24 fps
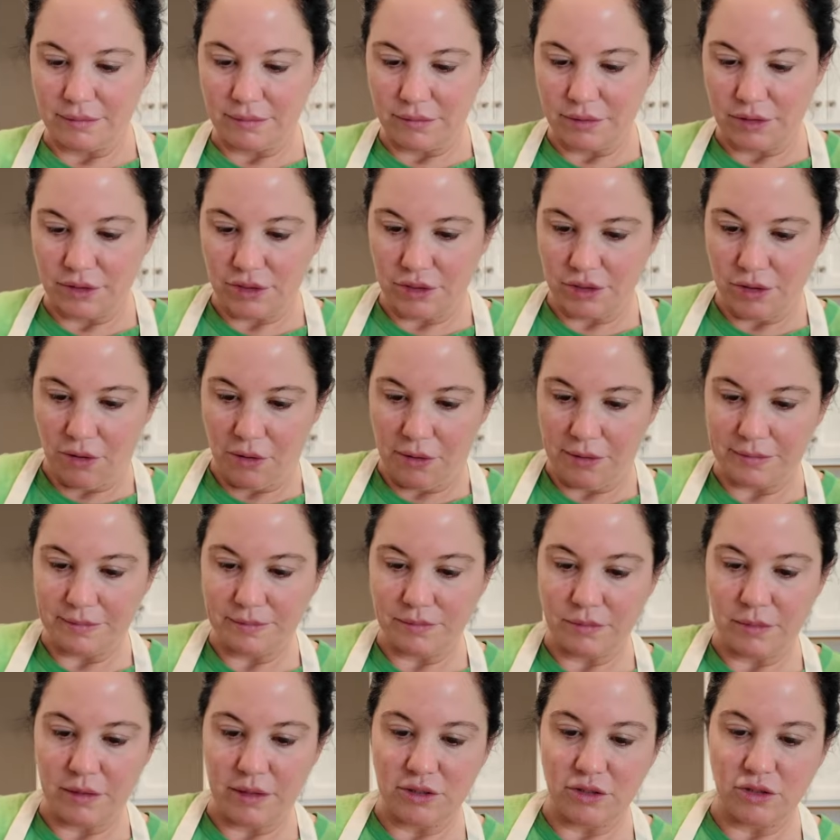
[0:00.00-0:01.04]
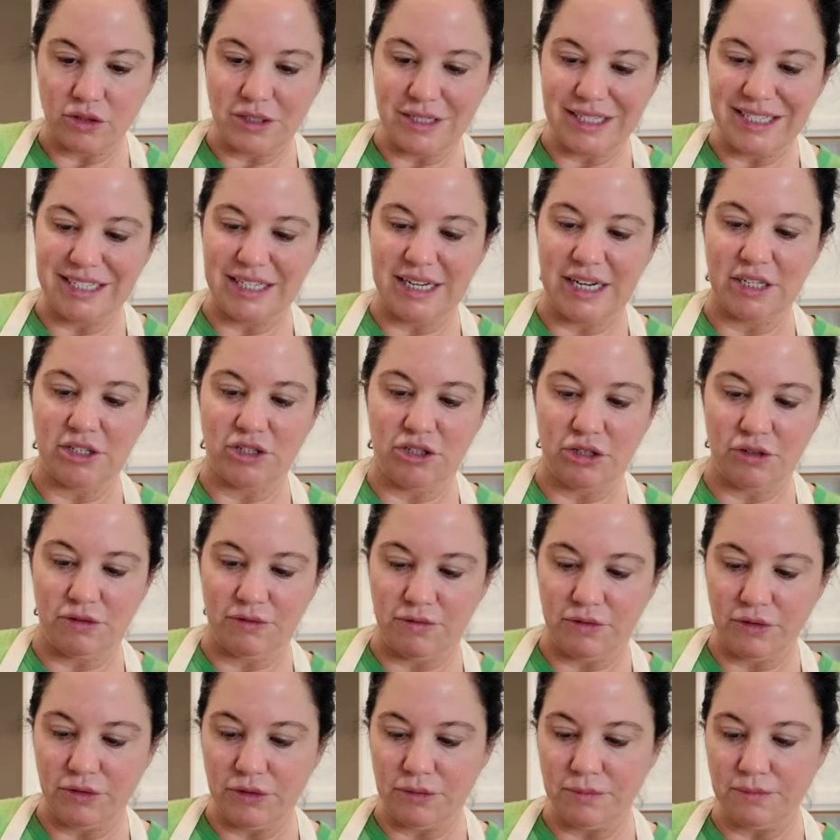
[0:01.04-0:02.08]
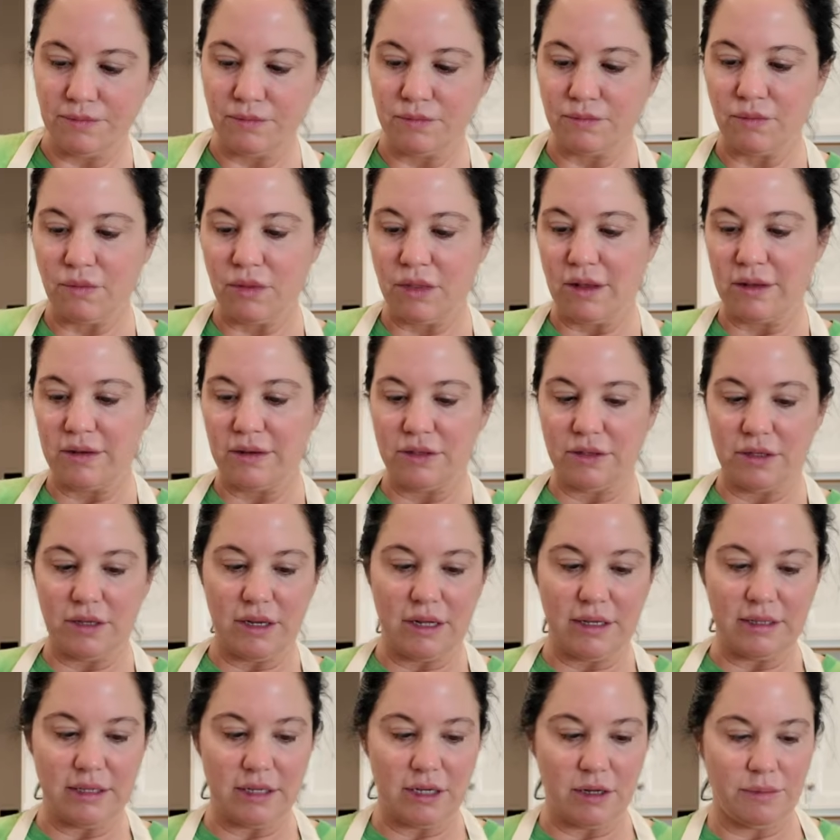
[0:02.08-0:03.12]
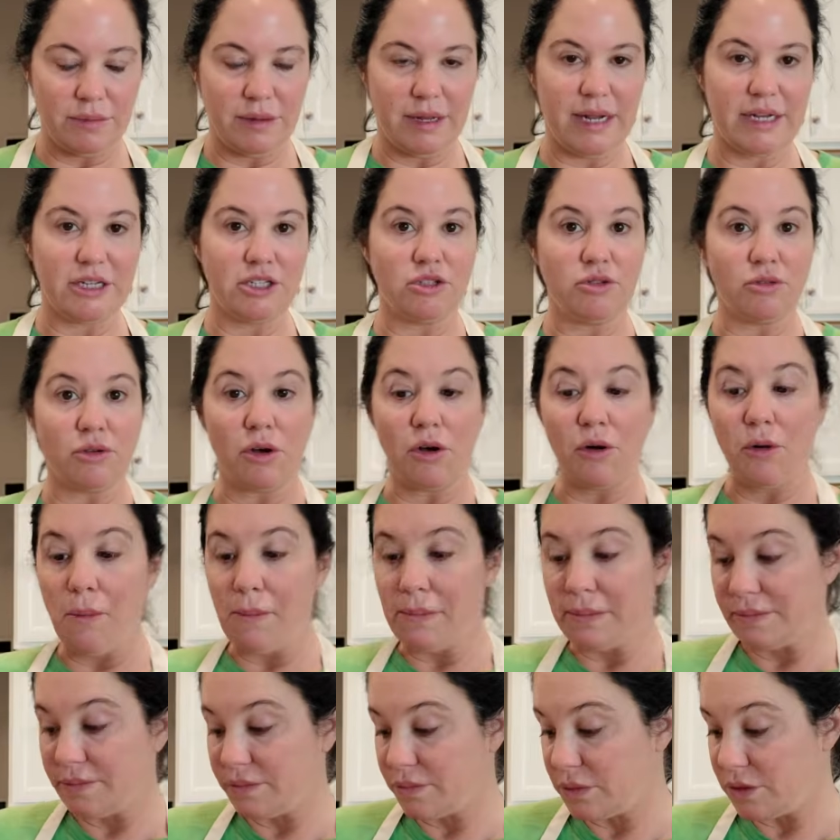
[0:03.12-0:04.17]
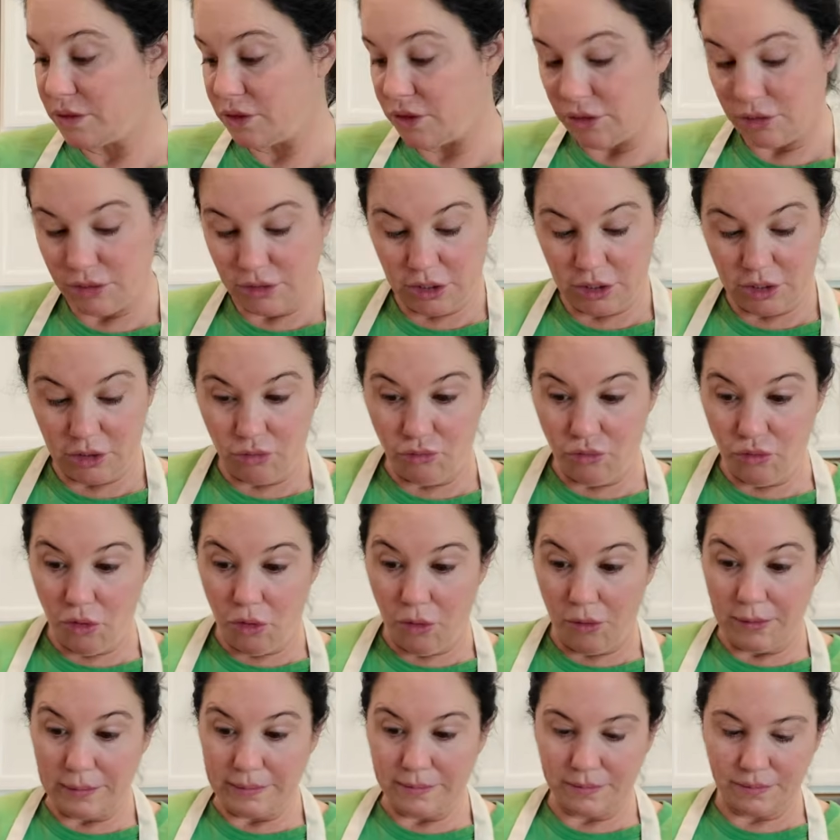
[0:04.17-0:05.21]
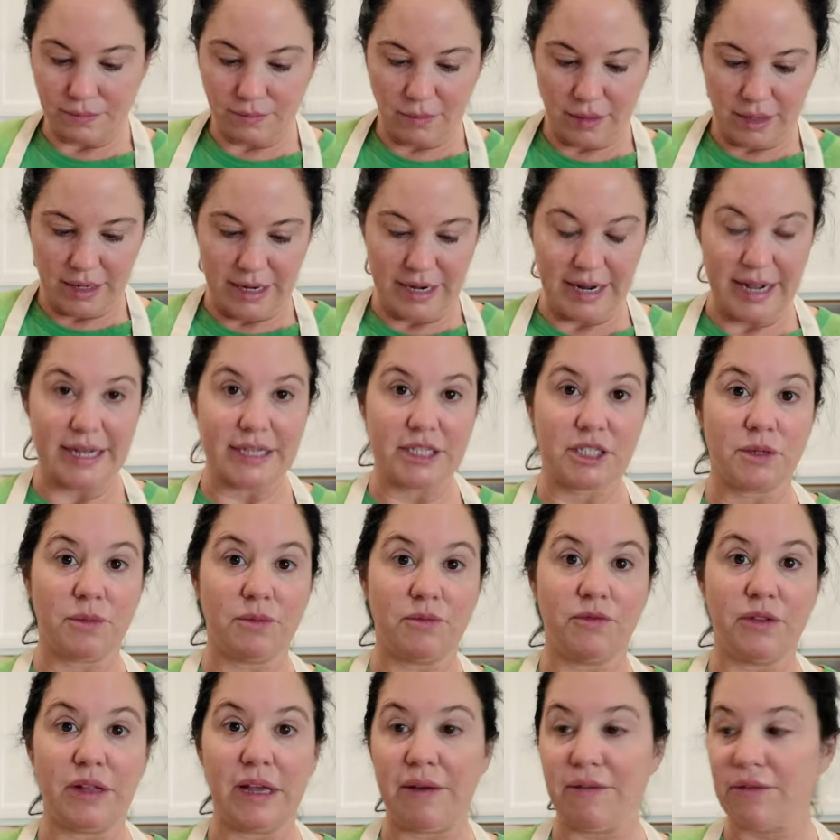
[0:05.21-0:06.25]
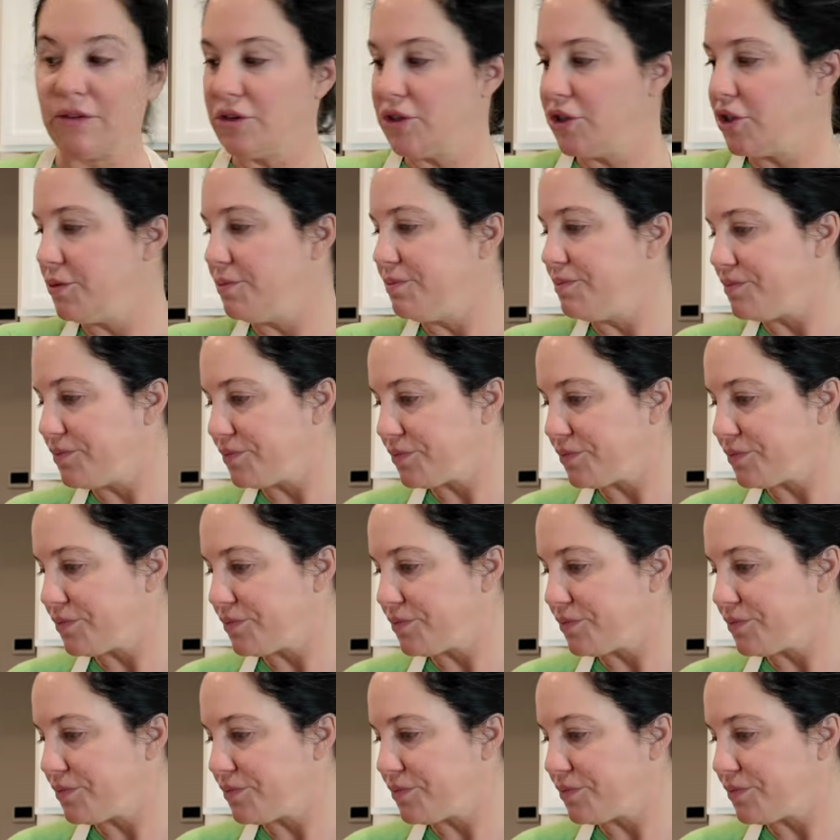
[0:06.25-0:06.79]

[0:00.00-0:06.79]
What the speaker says: So it's good to taste your food a little bit as you go so that you know it has some flavors.